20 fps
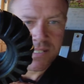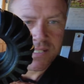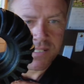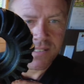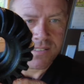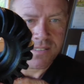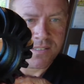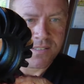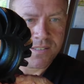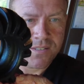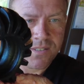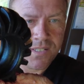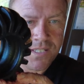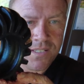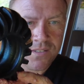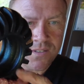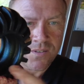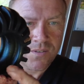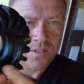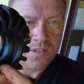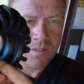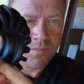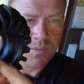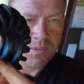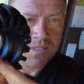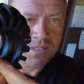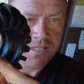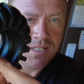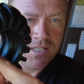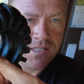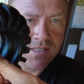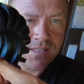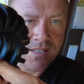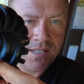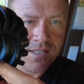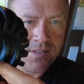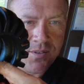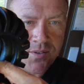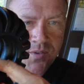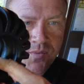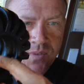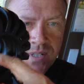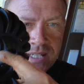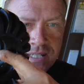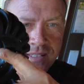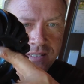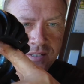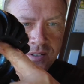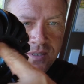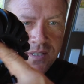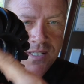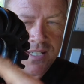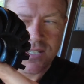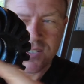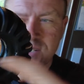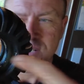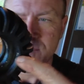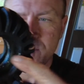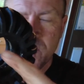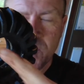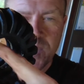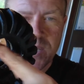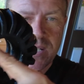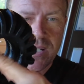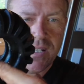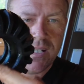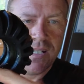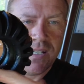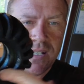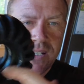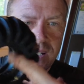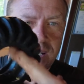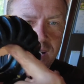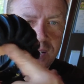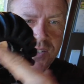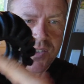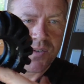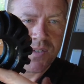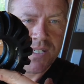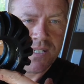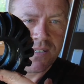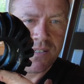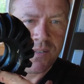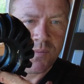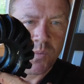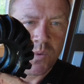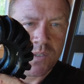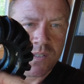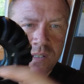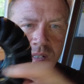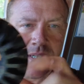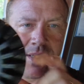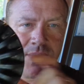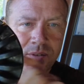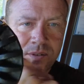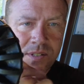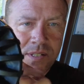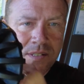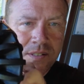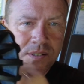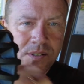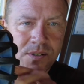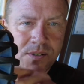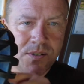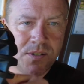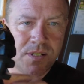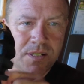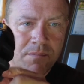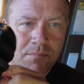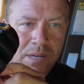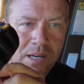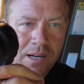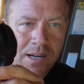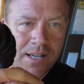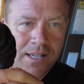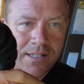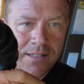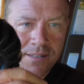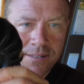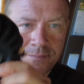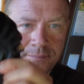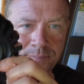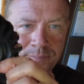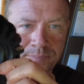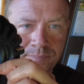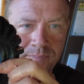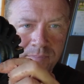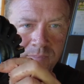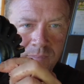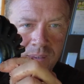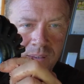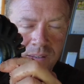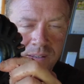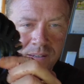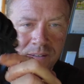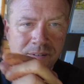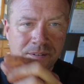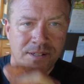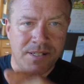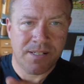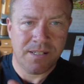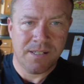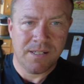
it's indestructible, but see inside there's rings. You can actually put a treat on one side. There's inserts you can buy, all right?